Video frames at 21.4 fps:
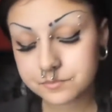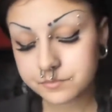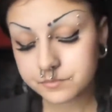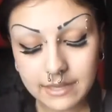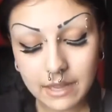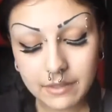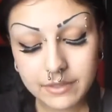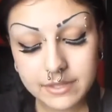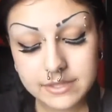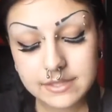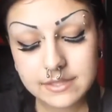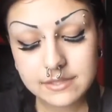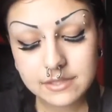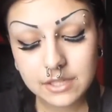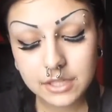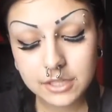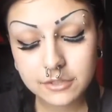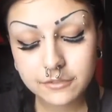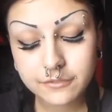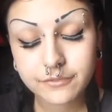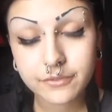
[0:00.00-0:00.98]
Now this is
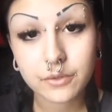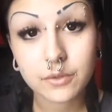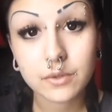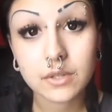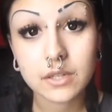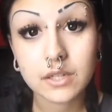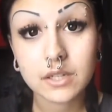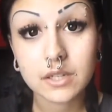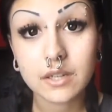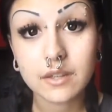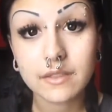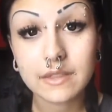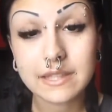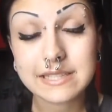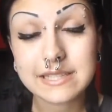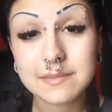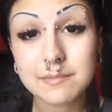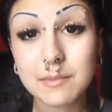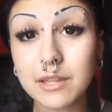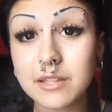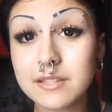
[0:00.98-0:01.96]
good for the
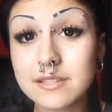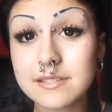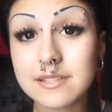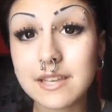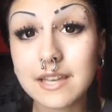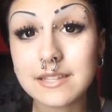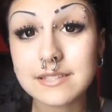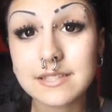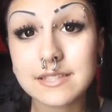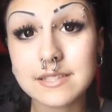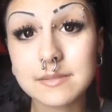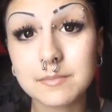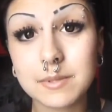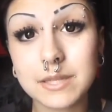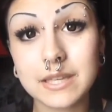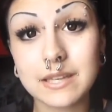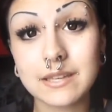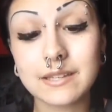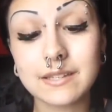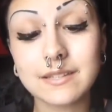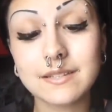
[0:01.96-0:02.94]
smaller sizes
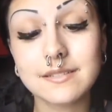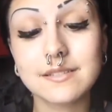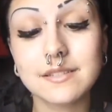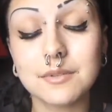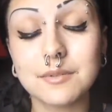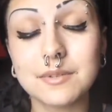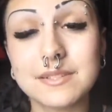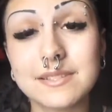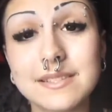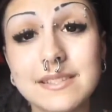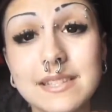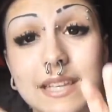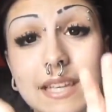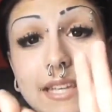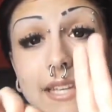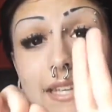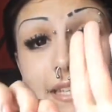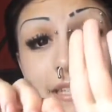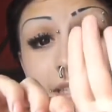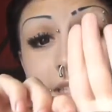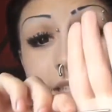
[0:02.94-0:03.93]
because you can
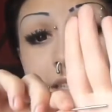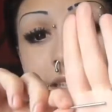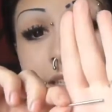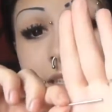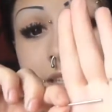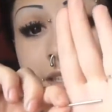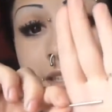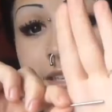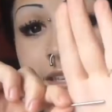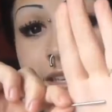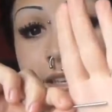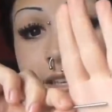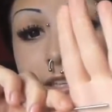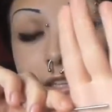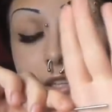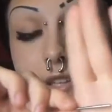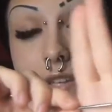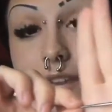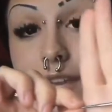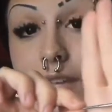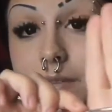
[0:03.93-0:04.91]
see
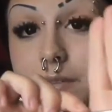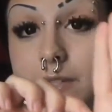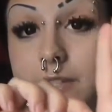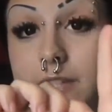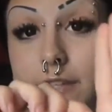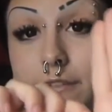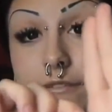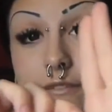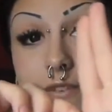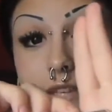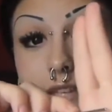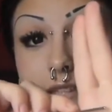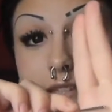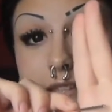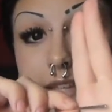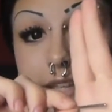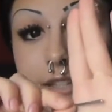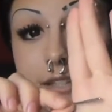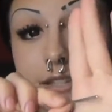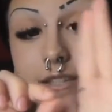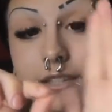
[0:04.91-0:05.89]
you can't really fit a
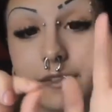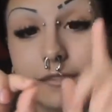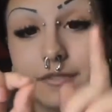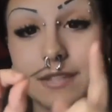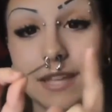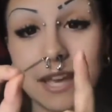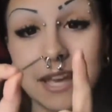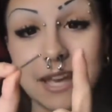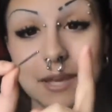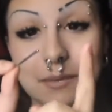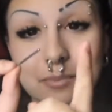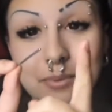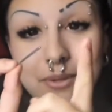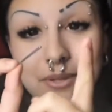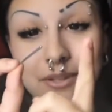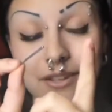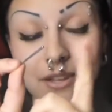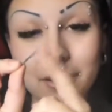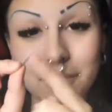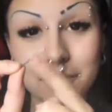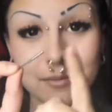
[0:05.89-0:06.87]
layer of tape
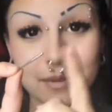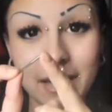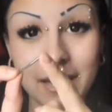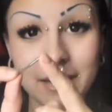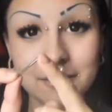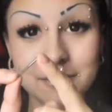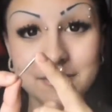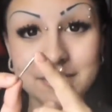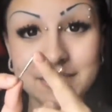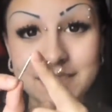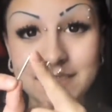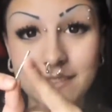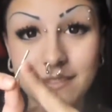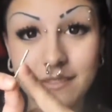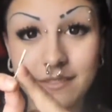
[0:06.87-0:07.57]
around